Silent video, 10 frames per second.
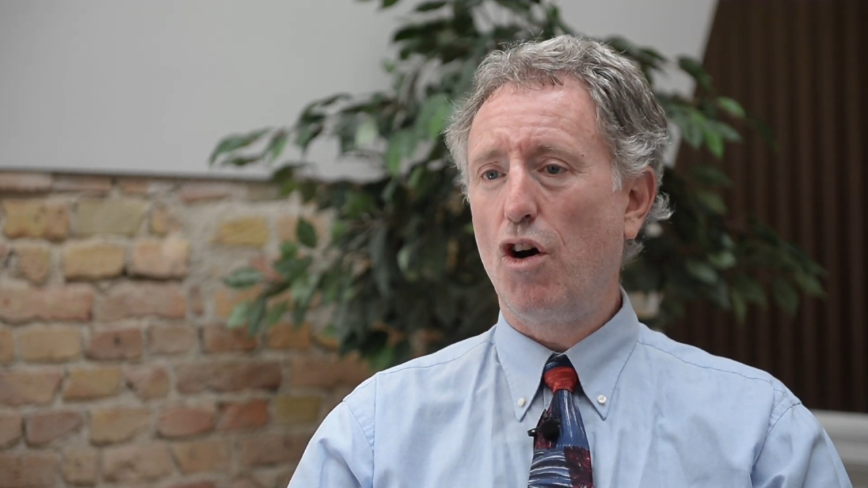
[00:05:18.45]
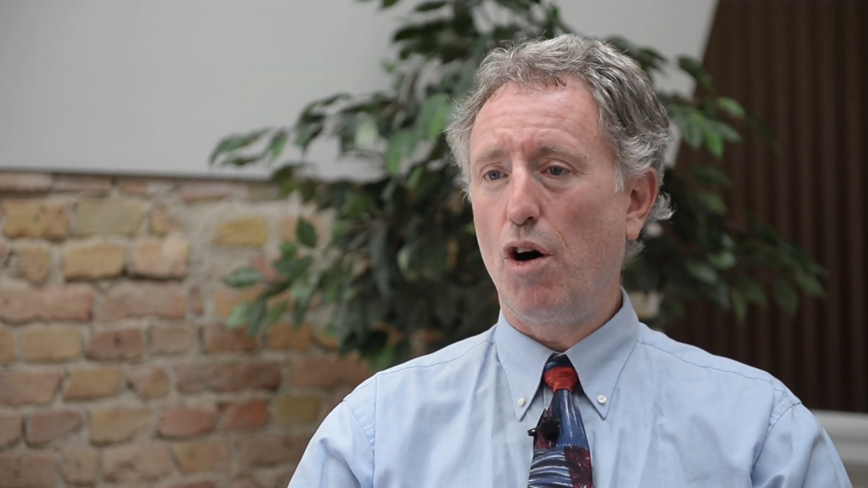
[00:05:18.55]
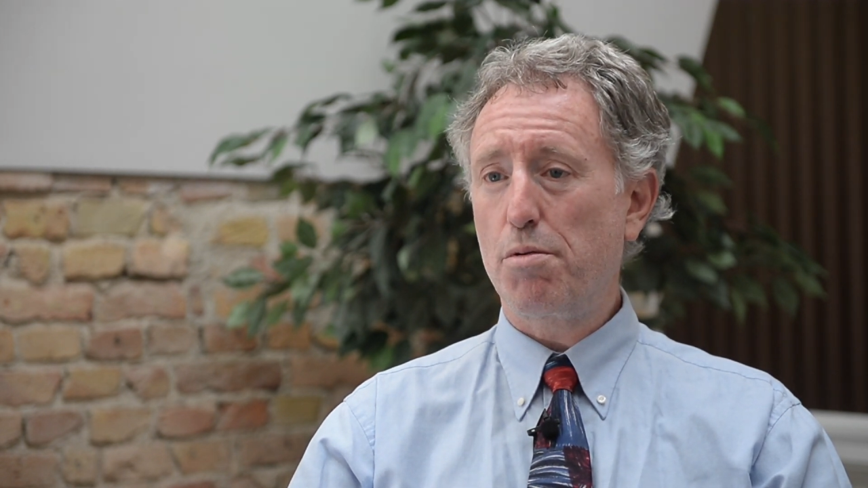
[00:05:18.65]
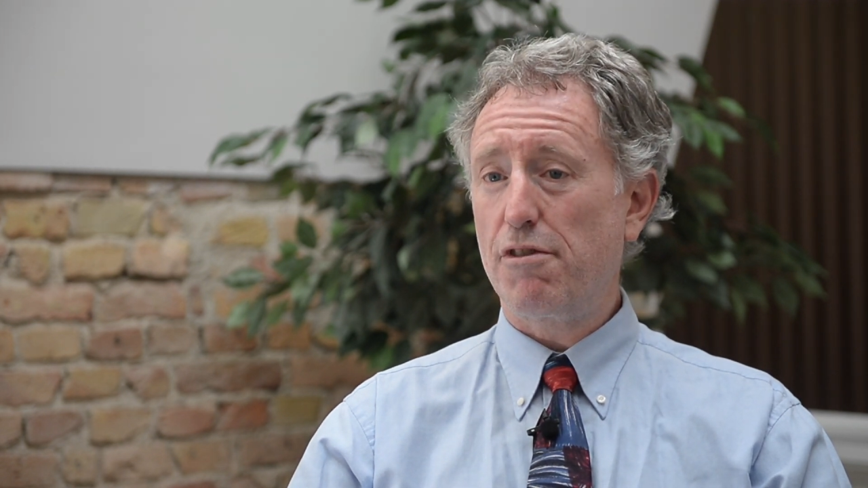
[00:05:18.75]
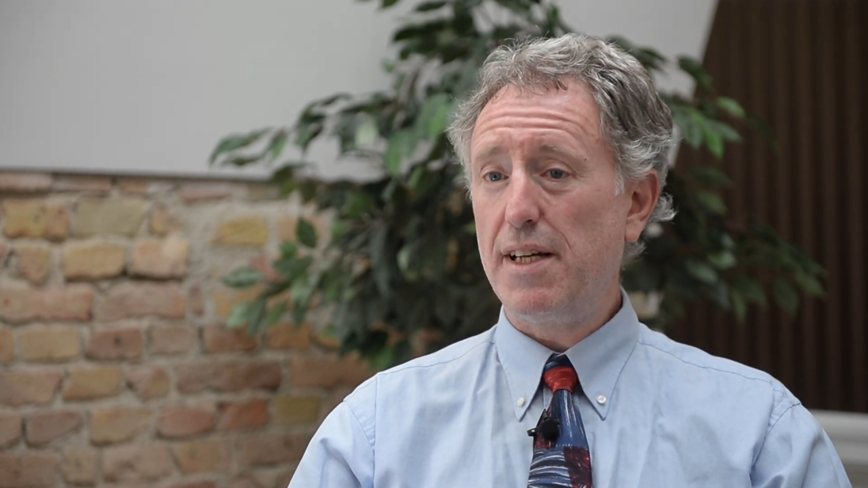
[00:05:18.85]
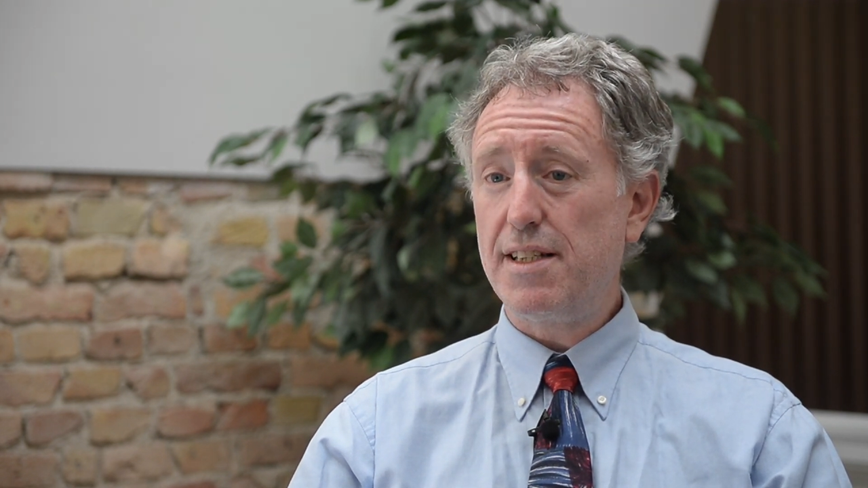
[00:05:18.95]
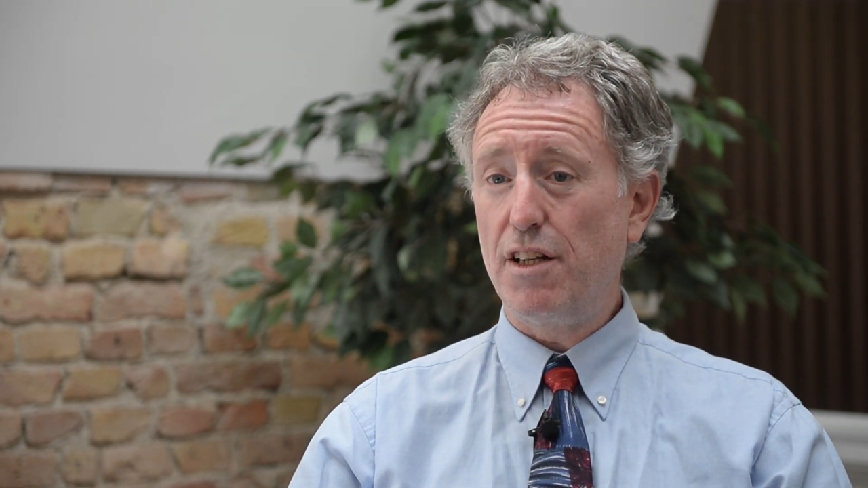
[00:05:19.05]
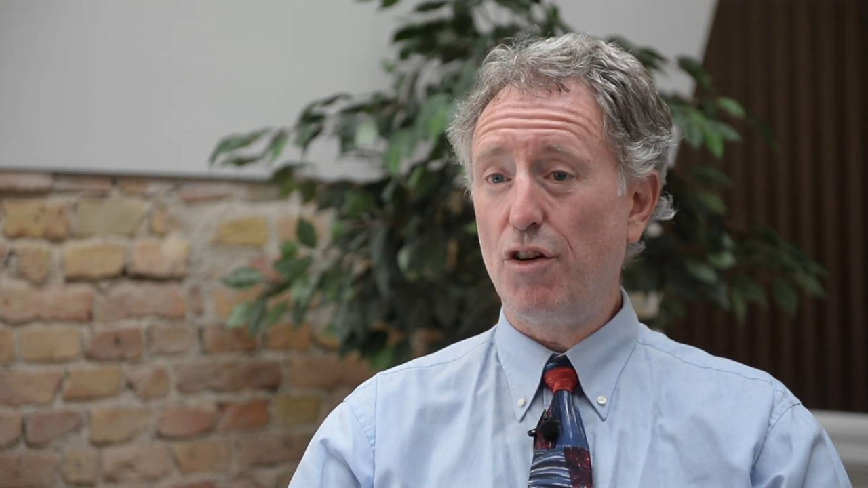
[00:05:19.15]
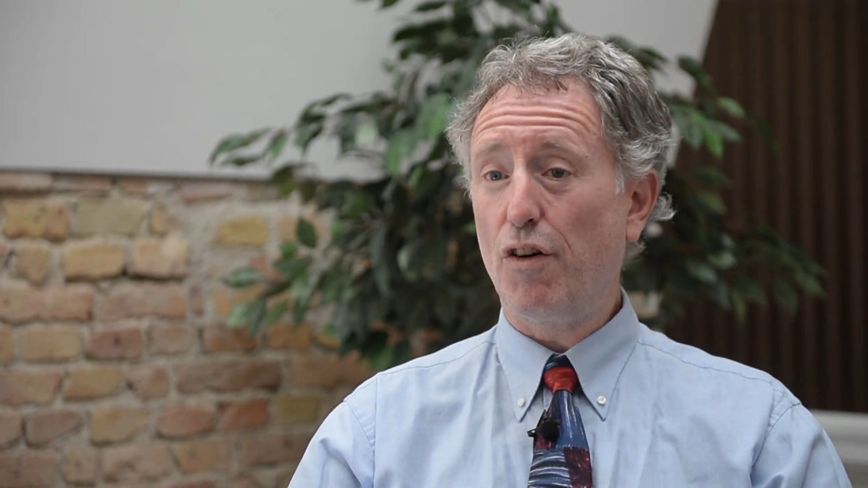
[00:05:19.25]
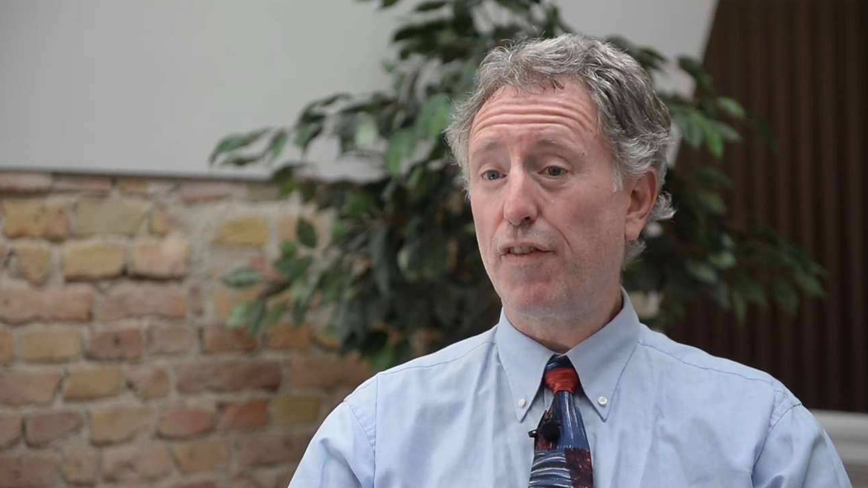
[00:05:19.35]
operate in
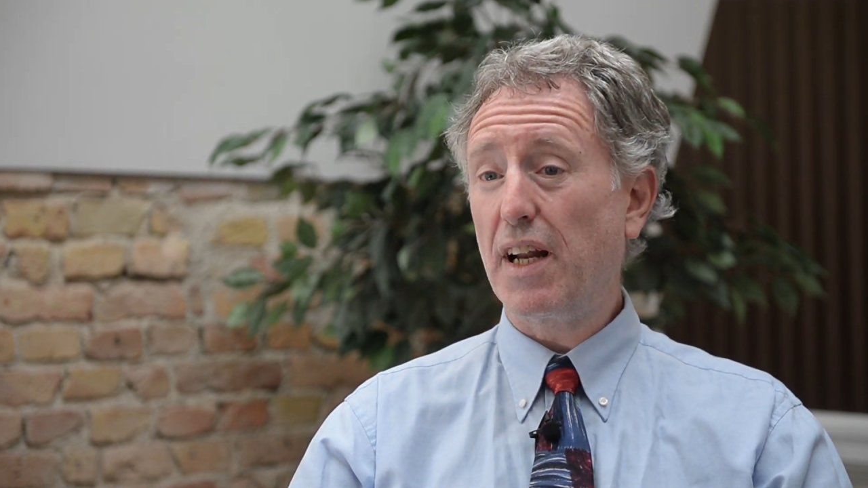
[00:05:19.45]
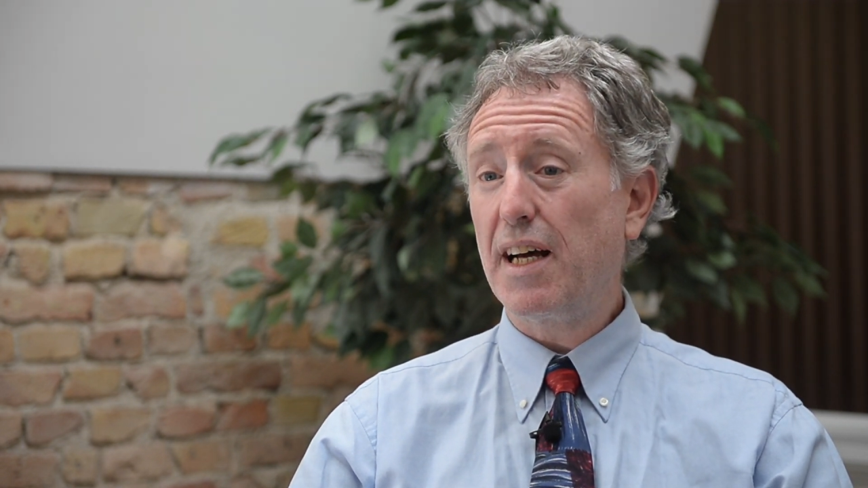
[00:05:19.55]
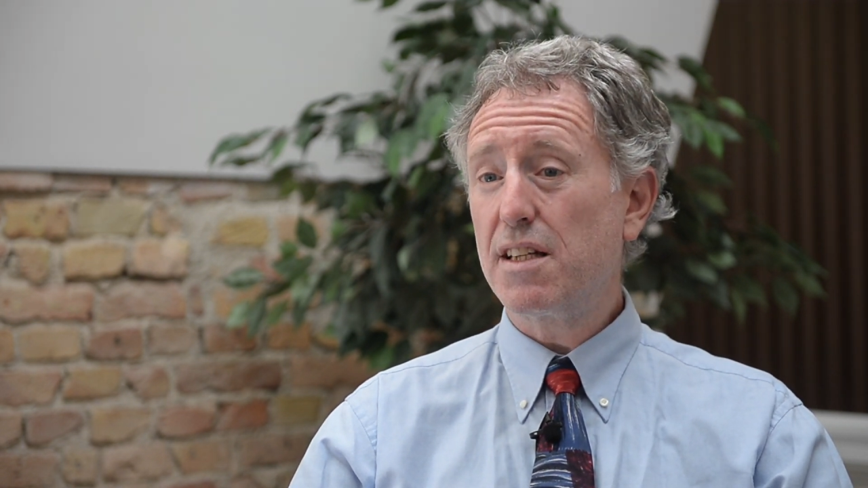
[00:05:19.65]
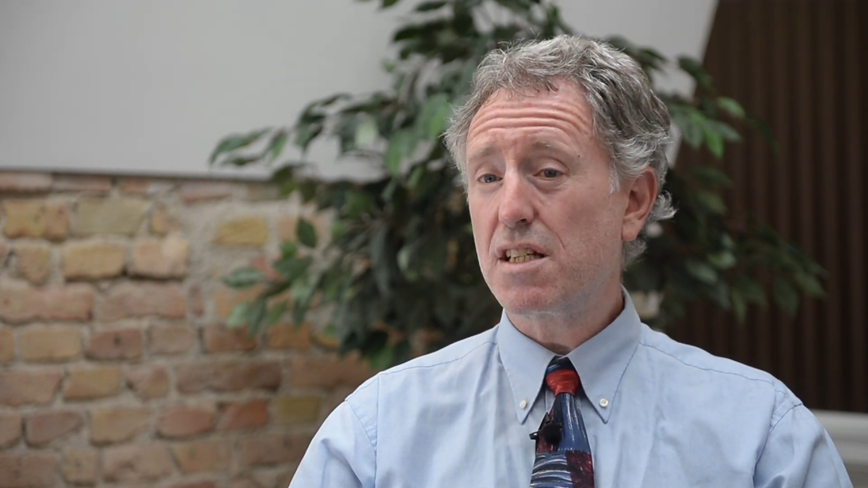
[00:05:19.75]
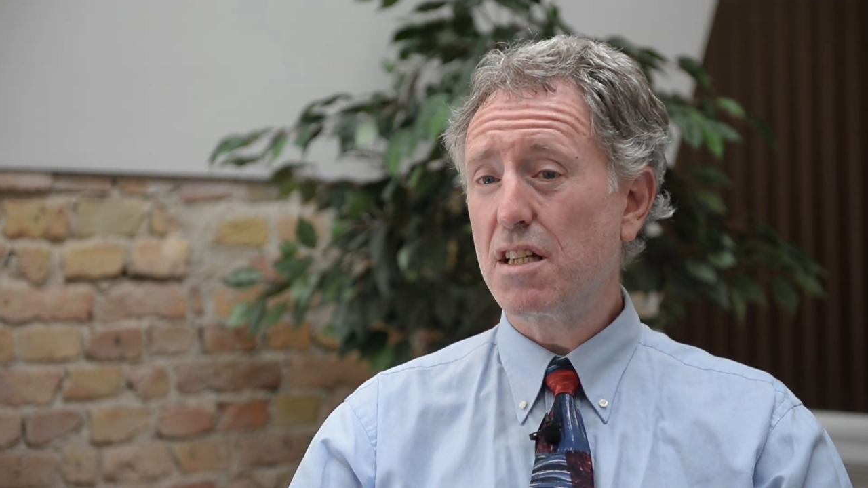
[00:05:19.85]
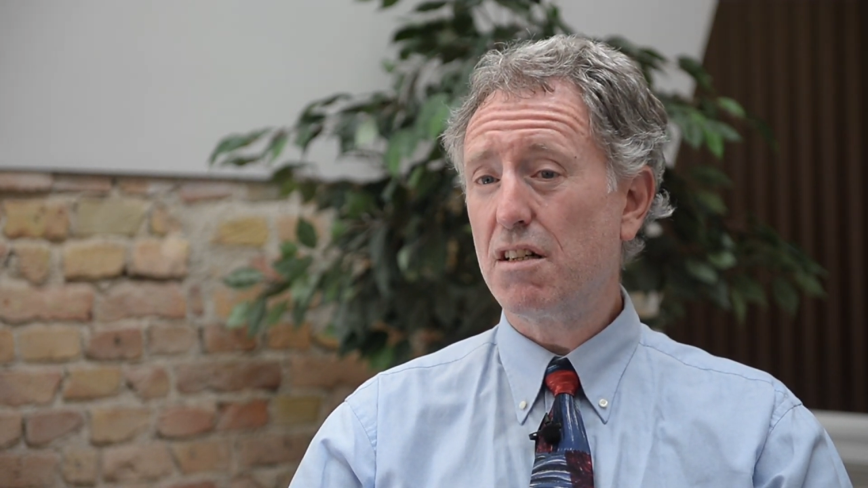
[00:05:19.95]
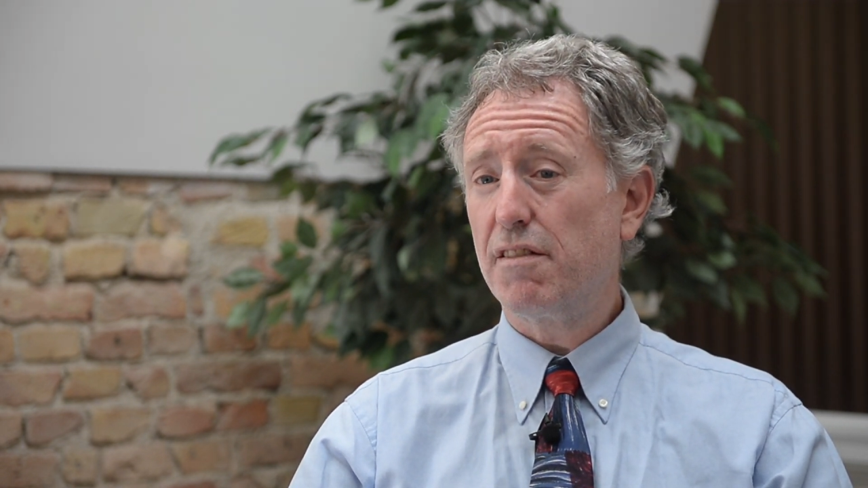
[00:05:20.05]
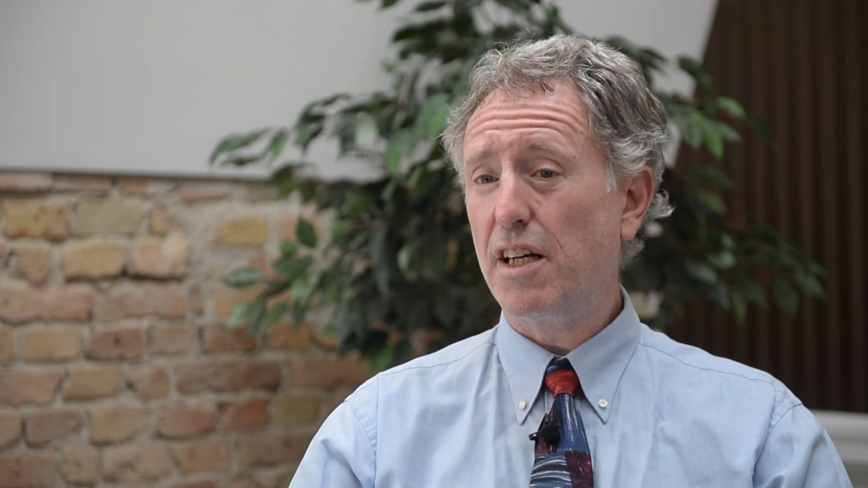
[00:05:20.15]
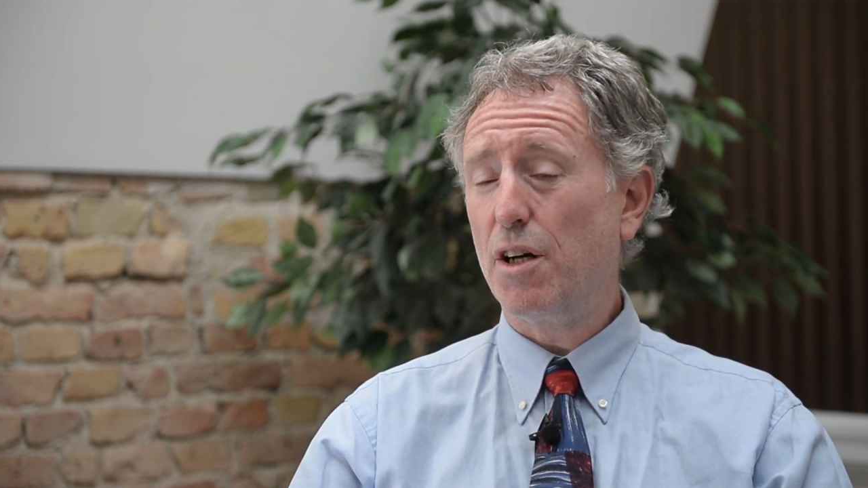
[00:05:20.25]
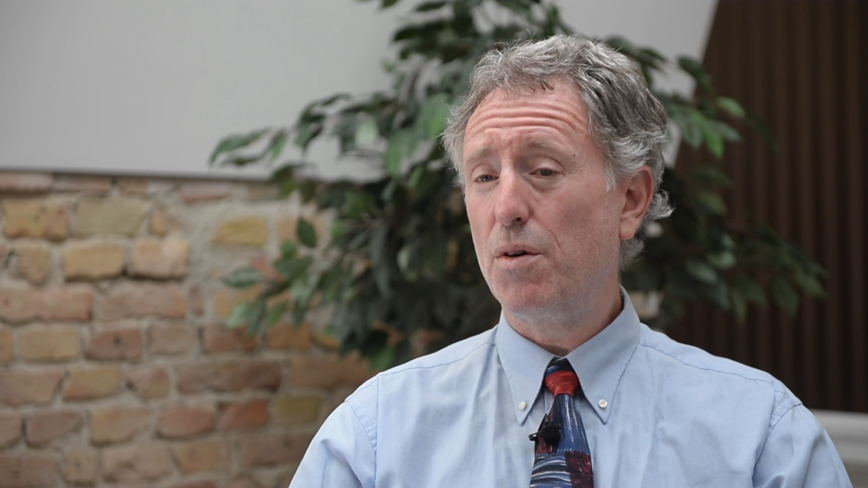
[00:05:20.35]
an offline
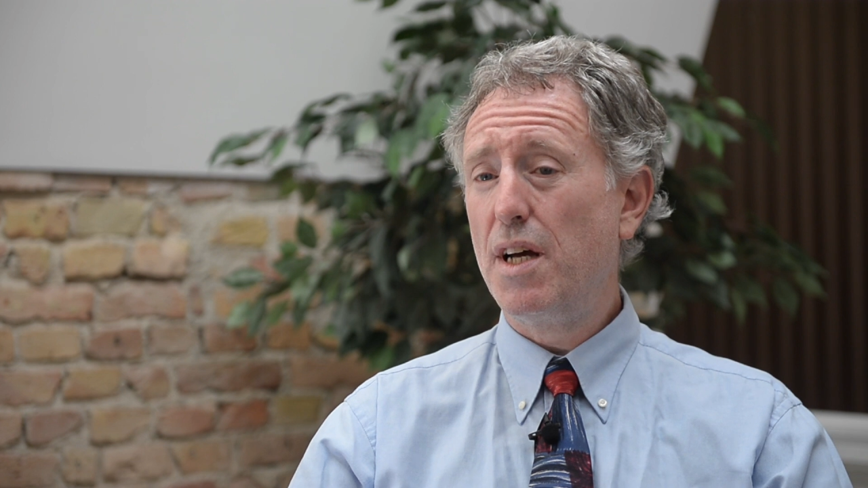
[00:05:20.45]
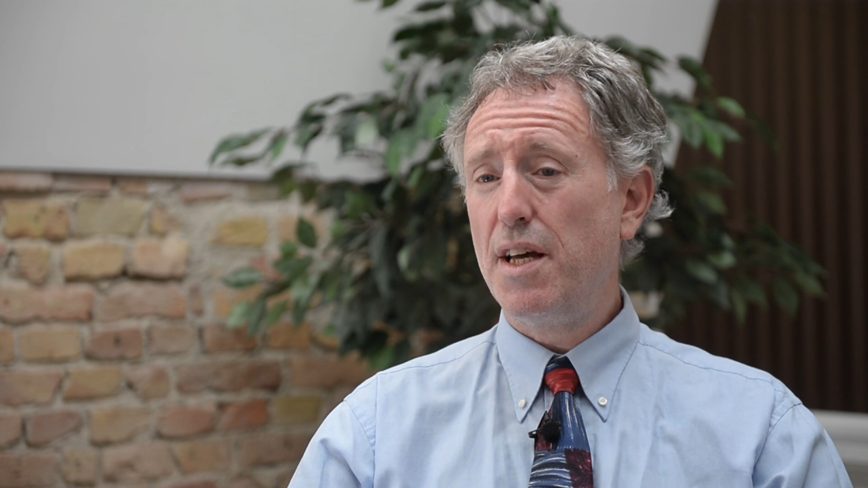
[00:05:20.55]
scenario,